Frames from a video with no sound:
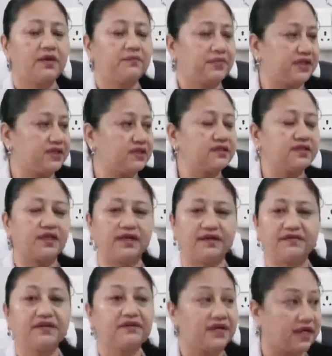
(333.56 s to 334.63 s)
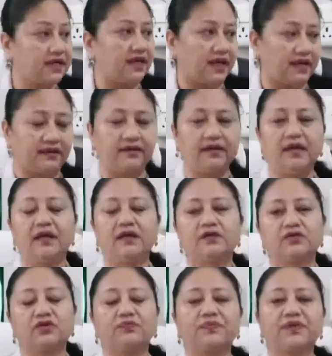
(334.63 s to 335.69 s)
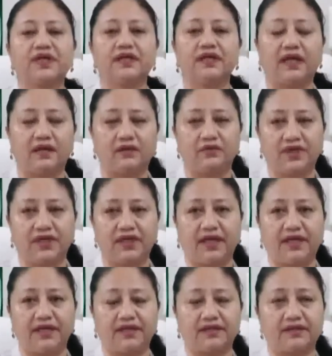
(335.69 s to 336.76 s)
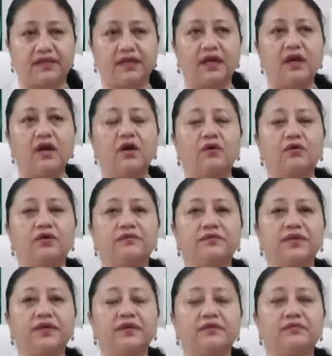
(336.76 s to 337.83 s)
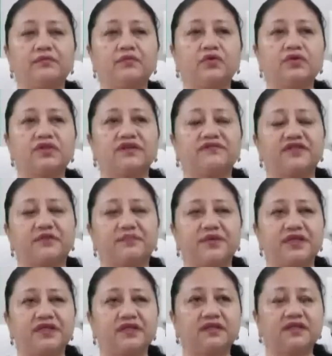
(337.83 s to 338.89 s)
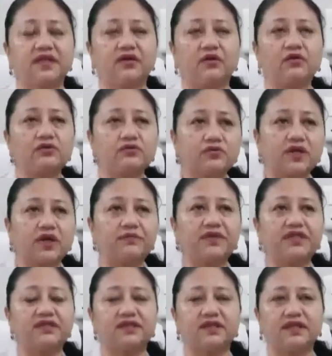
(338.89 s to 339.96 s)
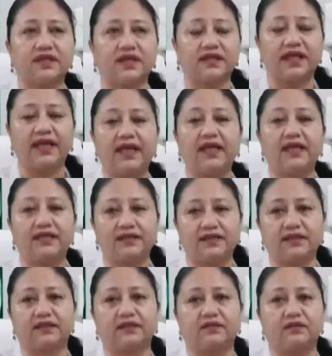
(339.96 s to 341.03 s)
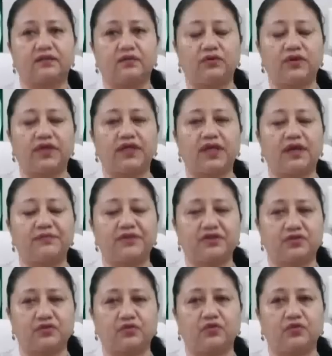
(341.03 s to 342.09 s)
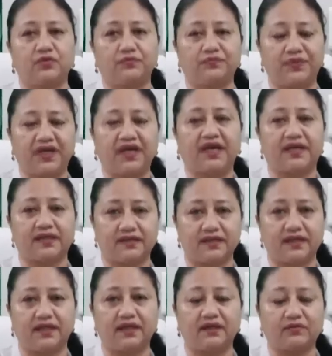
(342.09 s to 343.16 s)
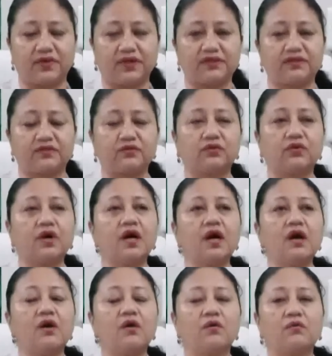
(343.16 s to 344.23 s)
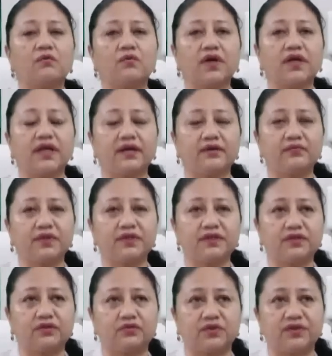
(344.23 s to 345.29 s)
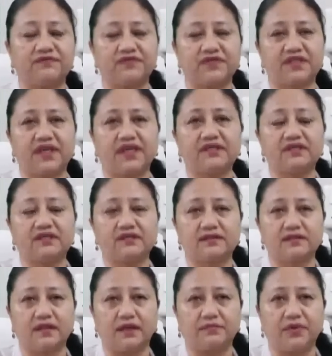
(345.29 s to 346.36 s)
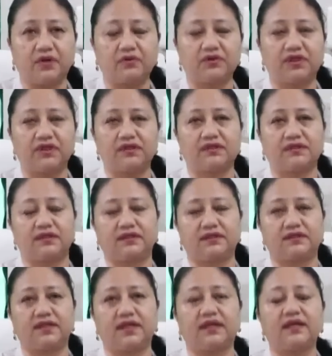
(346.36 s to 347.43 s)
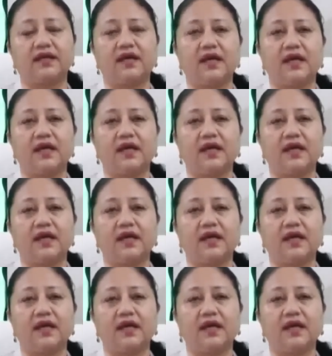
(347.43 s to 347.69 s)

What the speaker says: patients are having red eye sob ki lal hoigina ahi ase holibi most of the patient they also come and say that allergic hoigina ami suku bikhai ase ena goi ase to What I wanted to emphasize about this is that